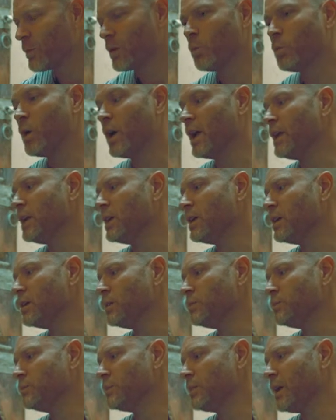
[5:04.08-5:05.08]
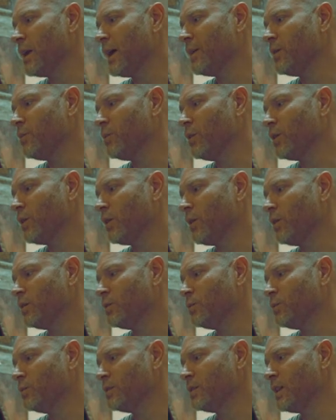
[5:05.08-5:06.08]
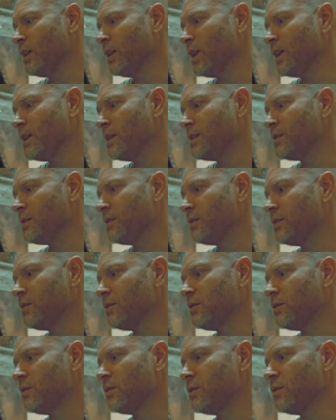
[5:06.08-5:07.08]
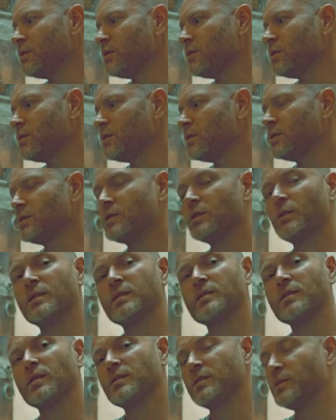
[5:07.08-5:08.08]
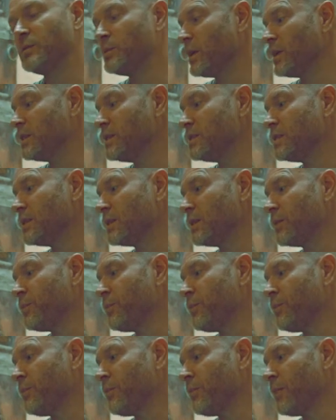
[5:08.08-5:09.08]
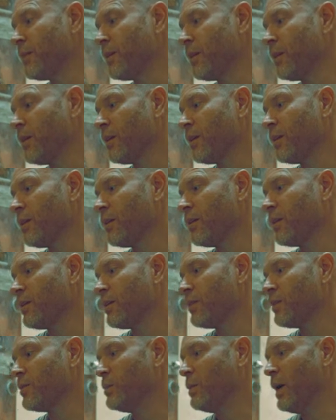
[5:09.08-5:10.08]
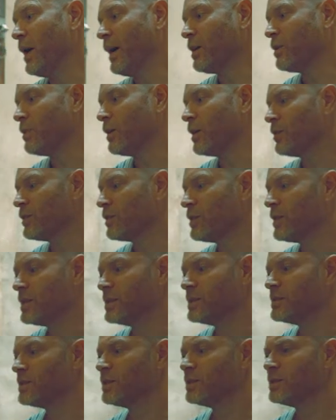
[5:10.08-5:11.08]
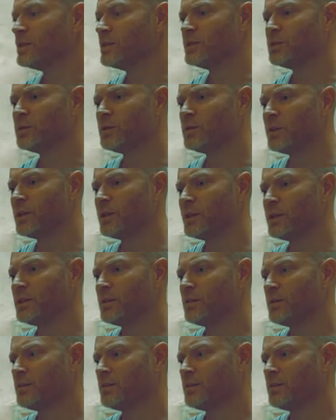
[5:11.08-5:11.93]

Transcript: when I had a model who was late, so I started painting the background, and then it turned into a very